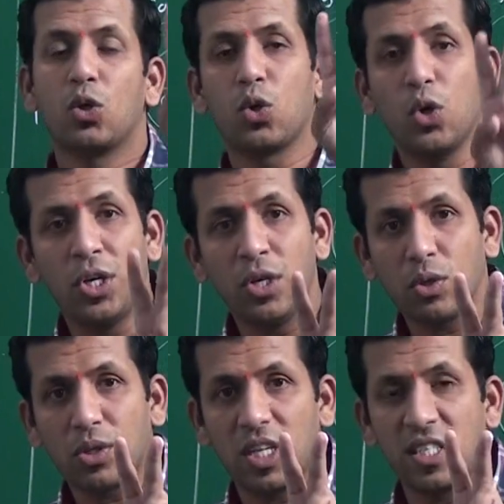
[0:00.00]
2
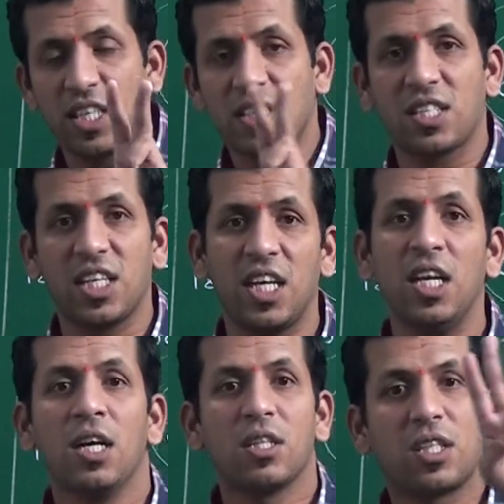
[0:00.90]
into 360,
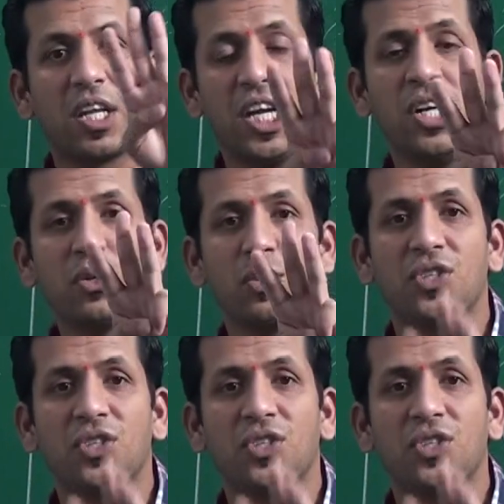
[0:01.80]
3 into